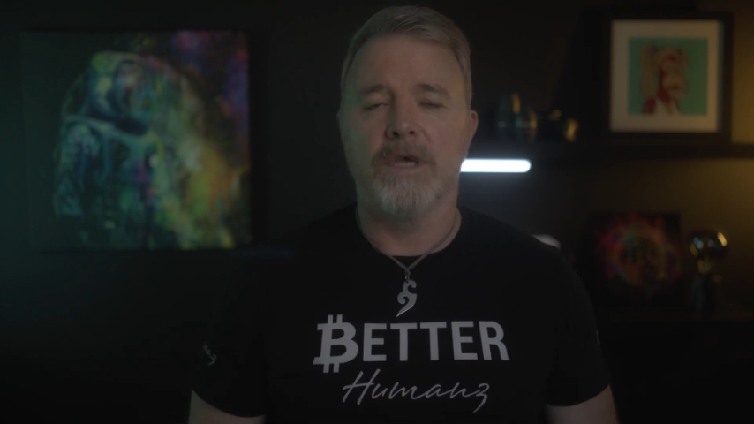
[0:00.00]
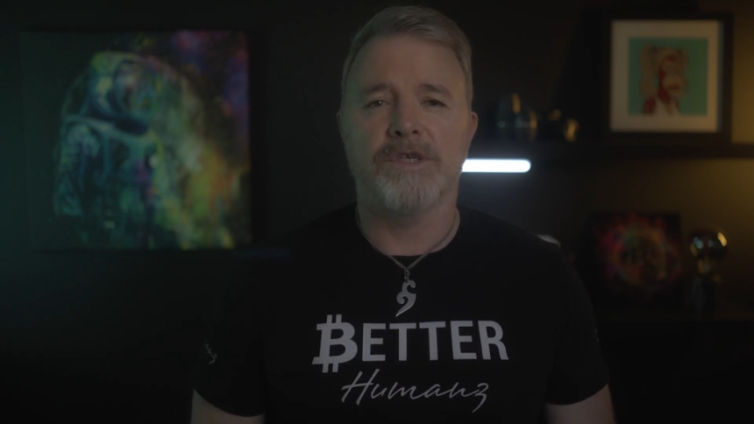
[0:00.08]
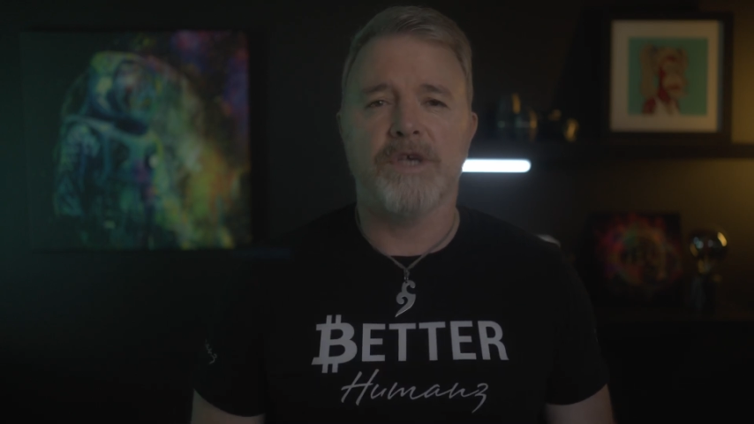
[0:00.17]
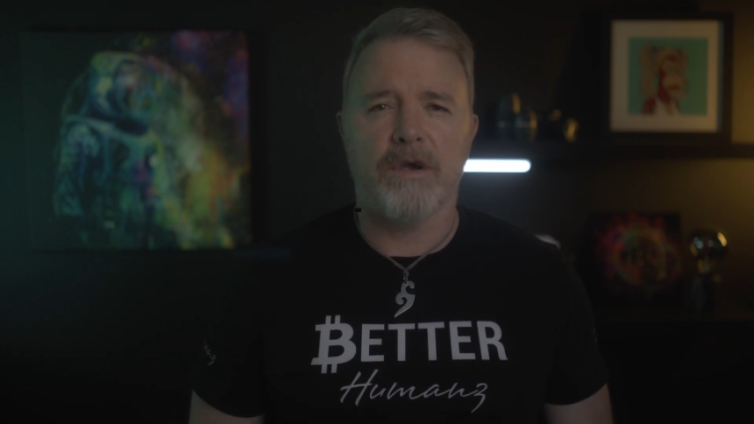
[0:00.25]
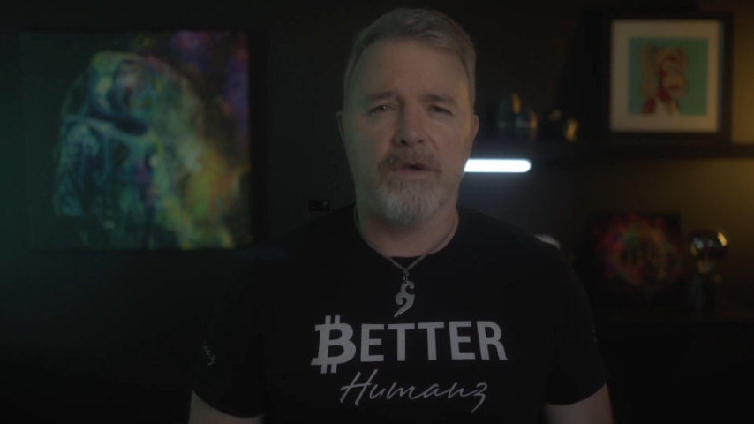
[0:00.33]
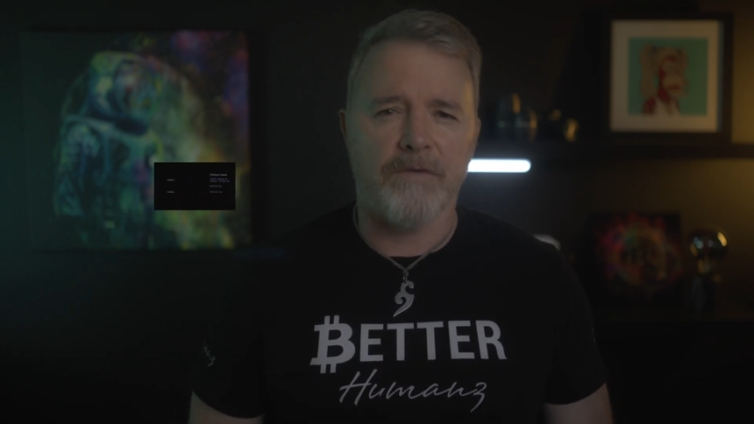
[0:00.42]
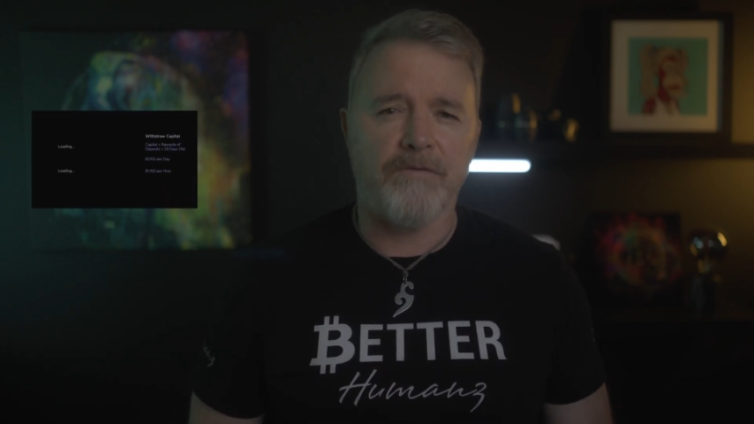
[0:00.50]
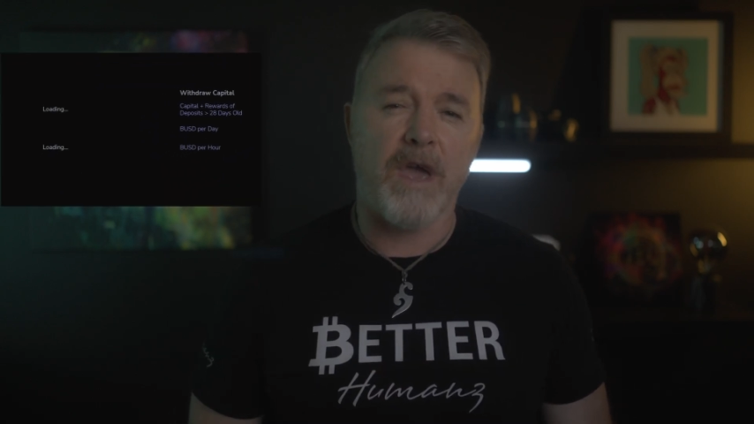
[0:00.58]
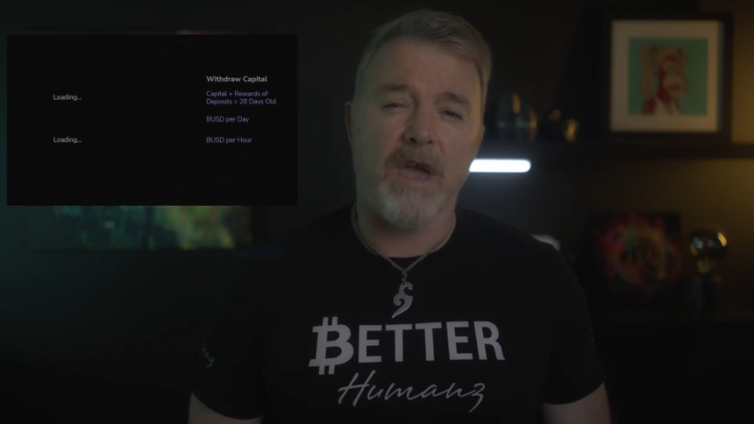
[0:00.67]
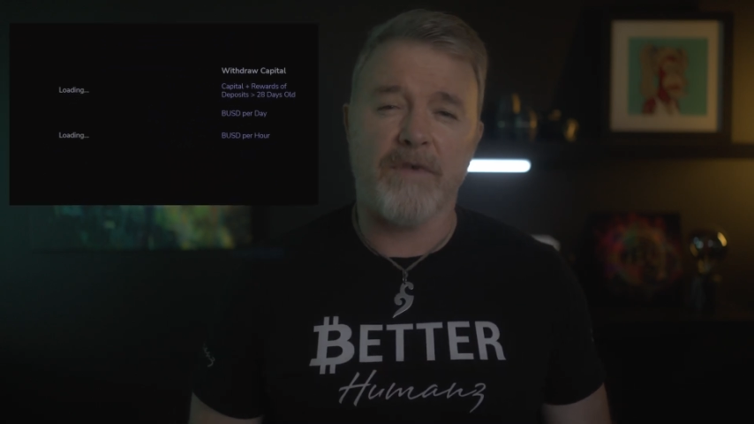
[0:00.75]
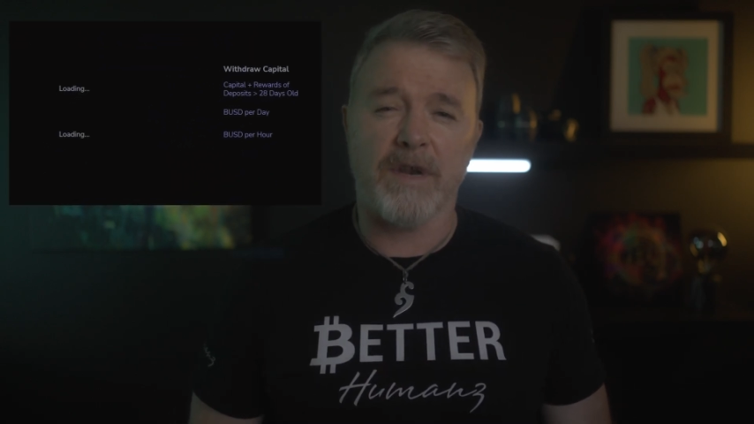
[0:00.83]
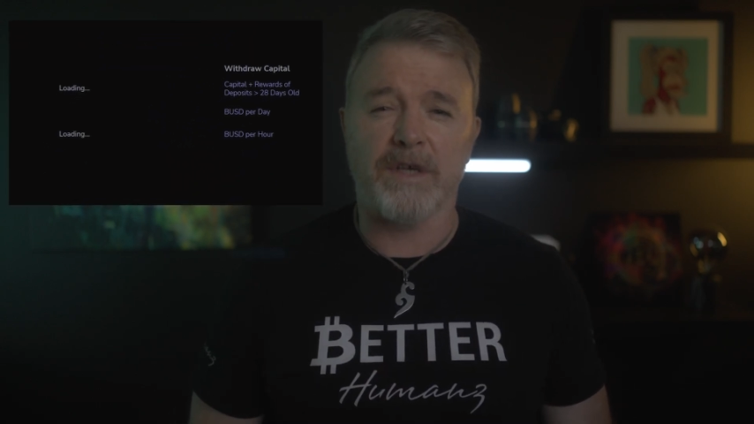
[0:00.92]
So if you
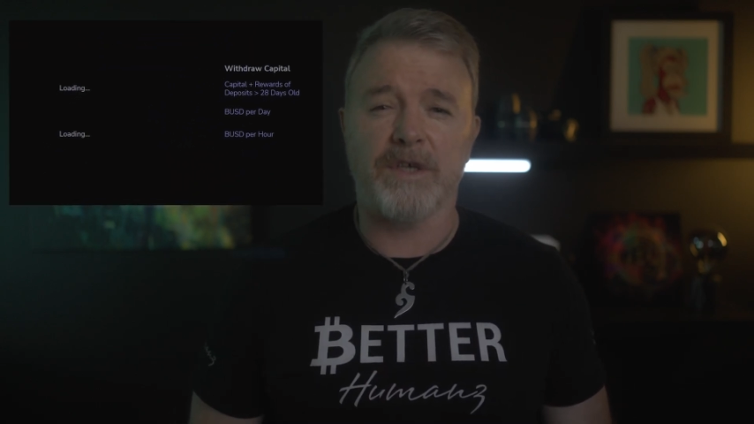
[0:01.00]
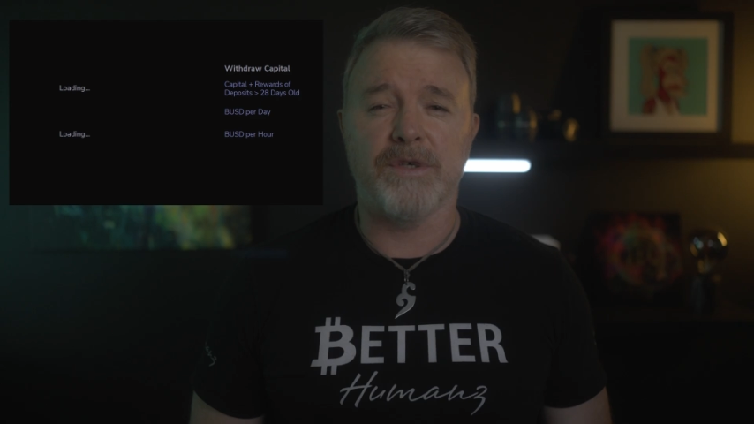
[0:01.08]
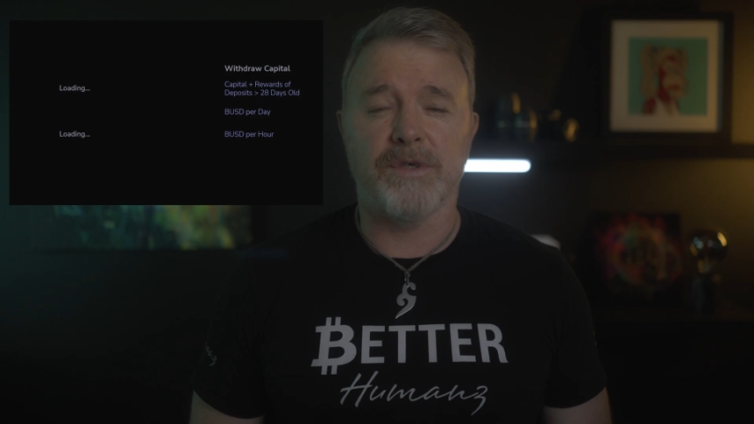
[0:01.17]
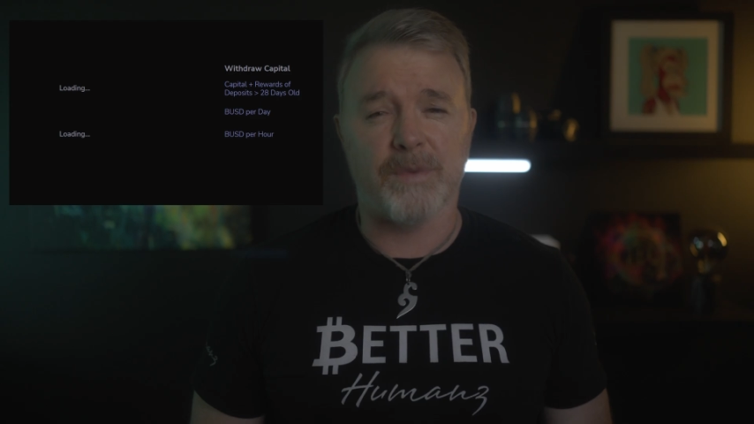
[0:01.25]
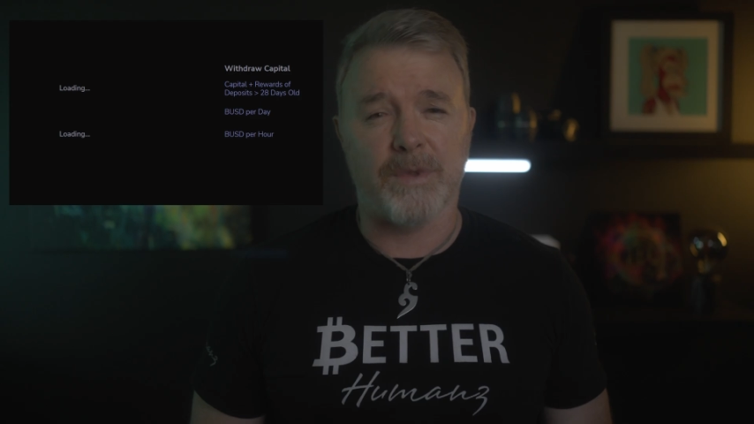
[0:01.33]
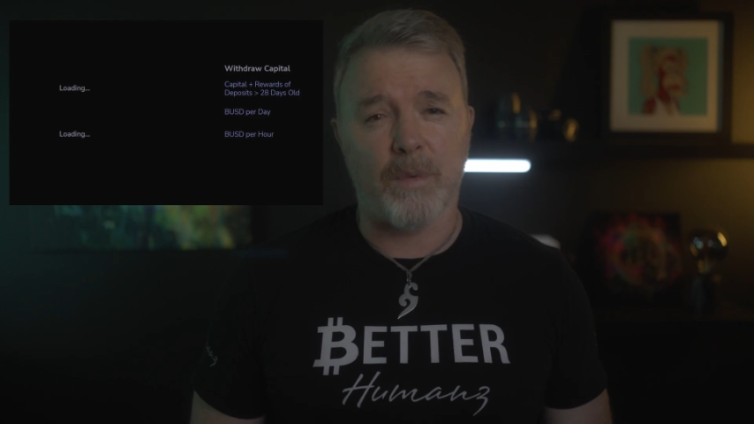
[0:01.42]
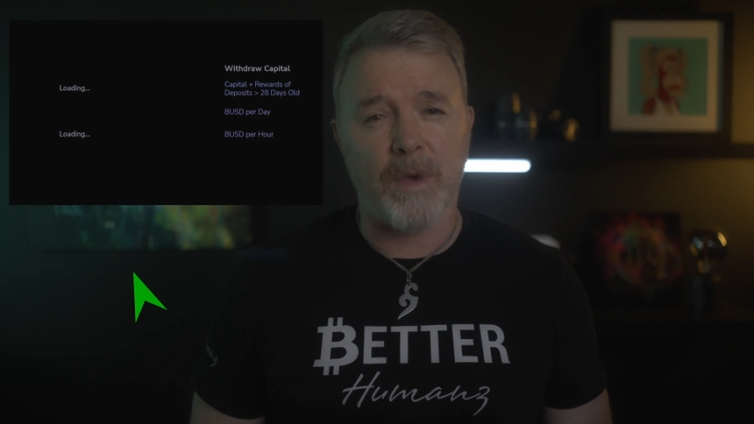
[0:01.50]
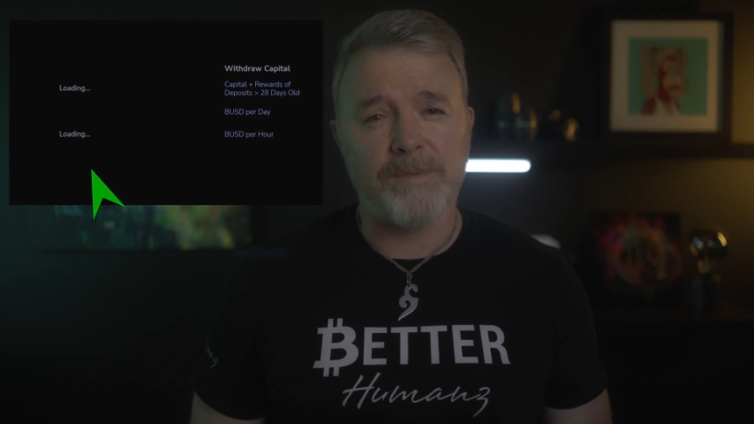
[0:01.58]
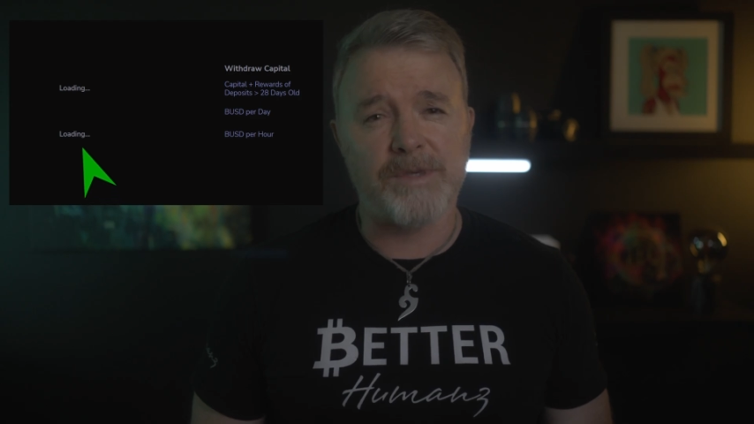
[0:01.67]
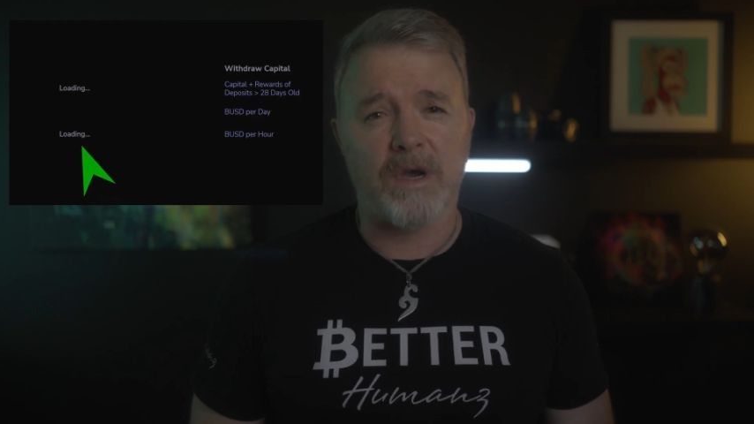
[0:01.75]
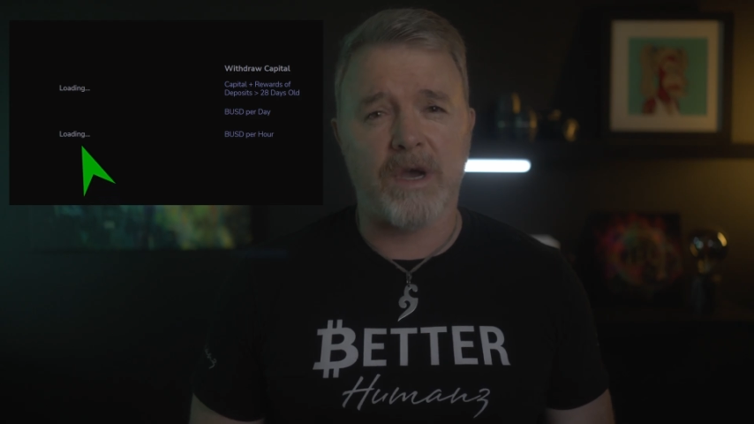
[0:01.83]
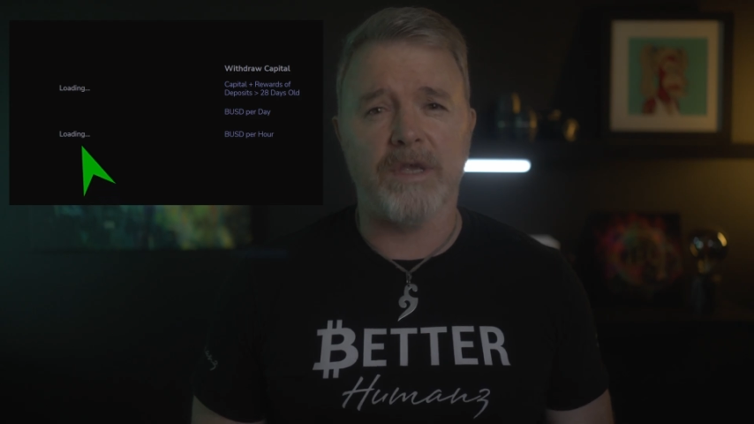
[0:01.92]
have any issues with the
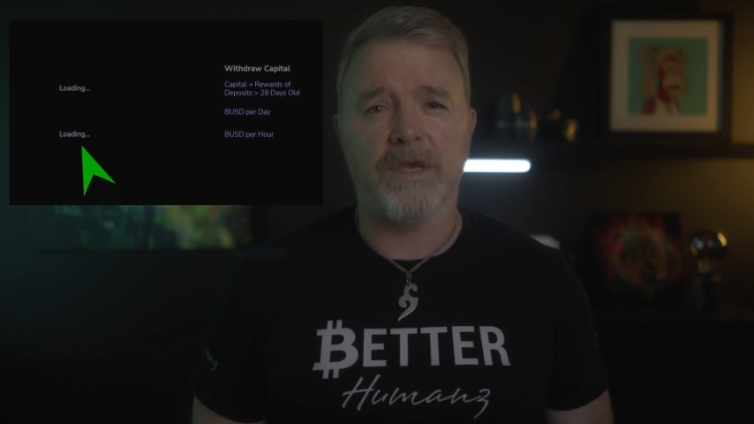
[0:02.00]
website,